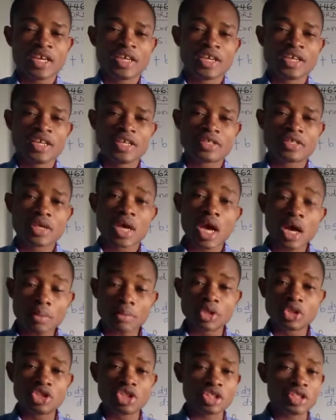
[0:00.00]
It is
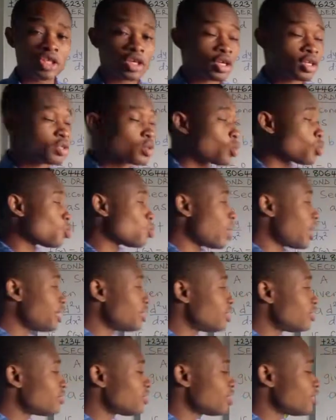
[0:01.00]
homogeneous
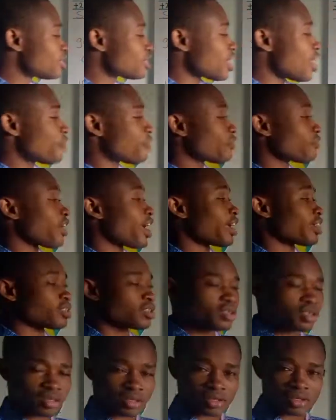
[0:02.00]
when this
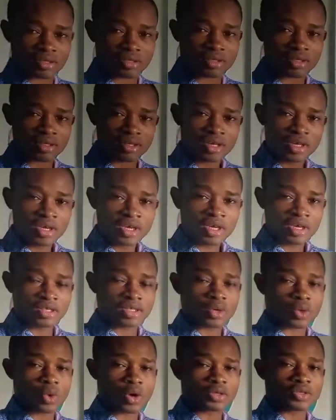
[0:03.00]
fx
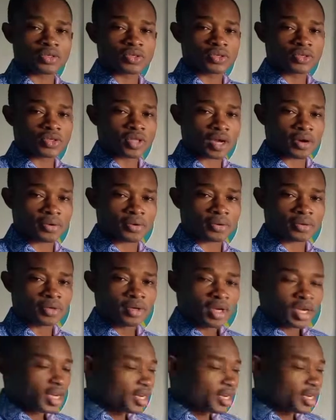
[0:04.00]
is equal to zero,